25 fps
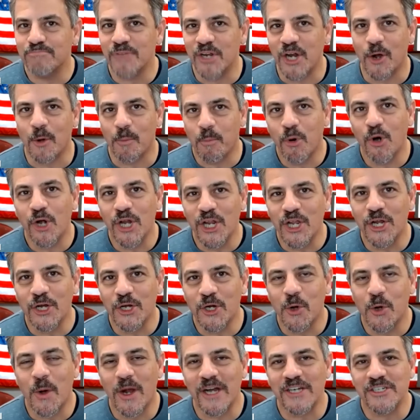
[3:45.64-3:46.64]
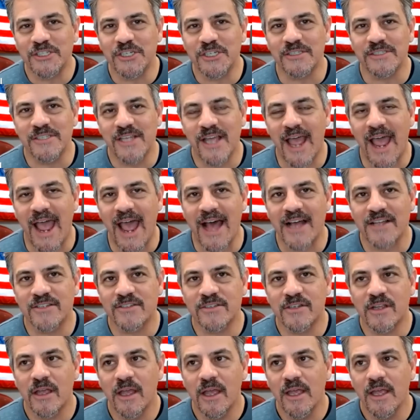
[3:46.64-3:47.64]
pretty good question to
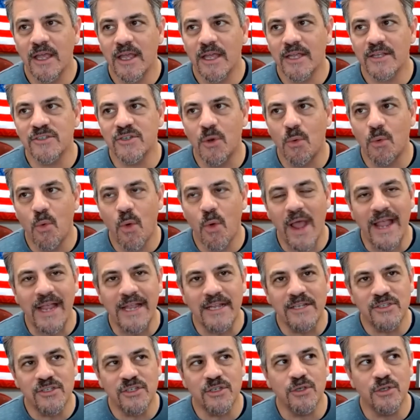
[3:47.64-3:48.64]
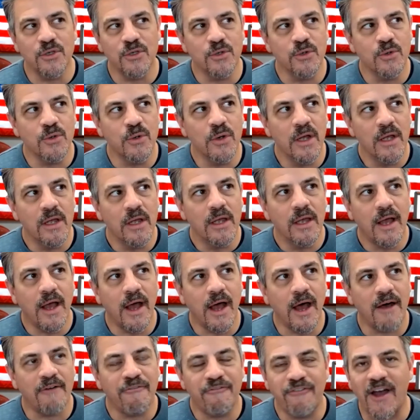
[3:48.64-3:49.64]
ask is a way to
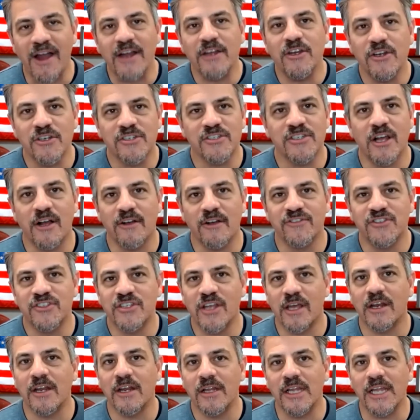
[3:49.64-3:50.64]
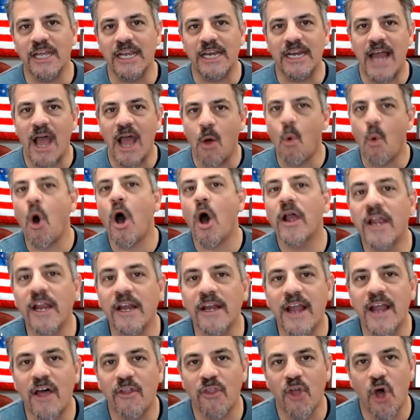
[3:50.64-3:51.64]
find yourself suddenly now
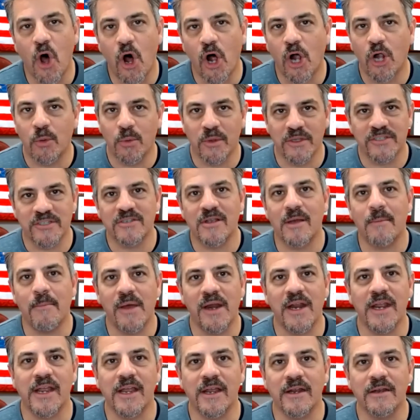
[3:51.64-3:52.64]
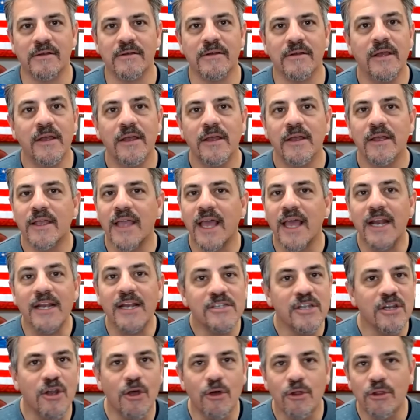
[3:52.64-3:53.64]
walking down the hall with somebody and getting
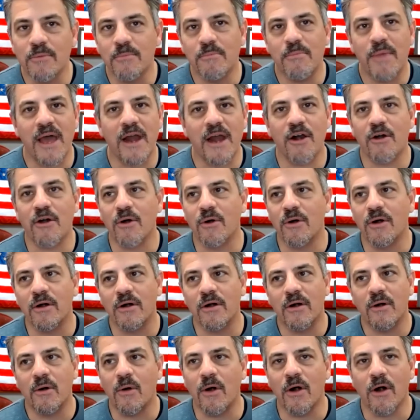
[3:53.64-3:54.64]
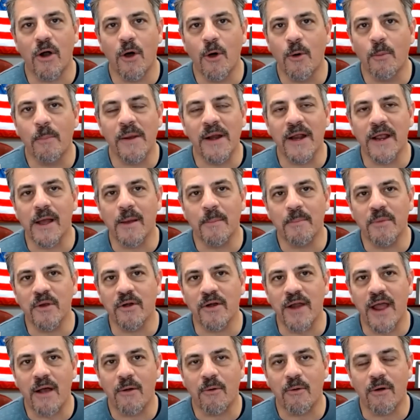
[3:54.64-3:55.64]
to know them better or opening up your
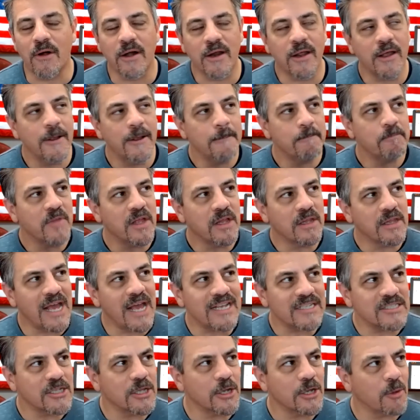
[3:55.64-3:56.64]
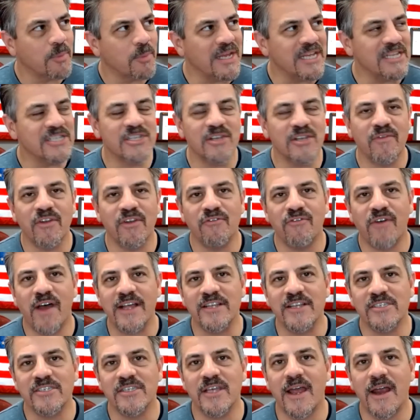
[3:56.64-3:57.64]
network. Last little piece of
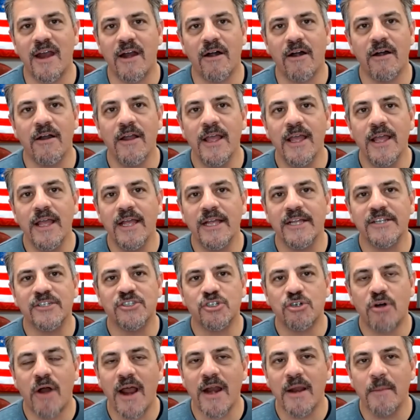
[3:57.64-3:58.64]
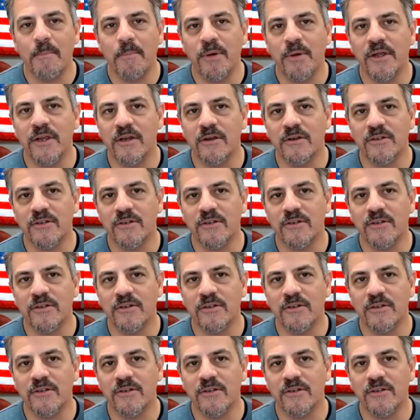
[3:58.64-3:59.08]
advice there is try to give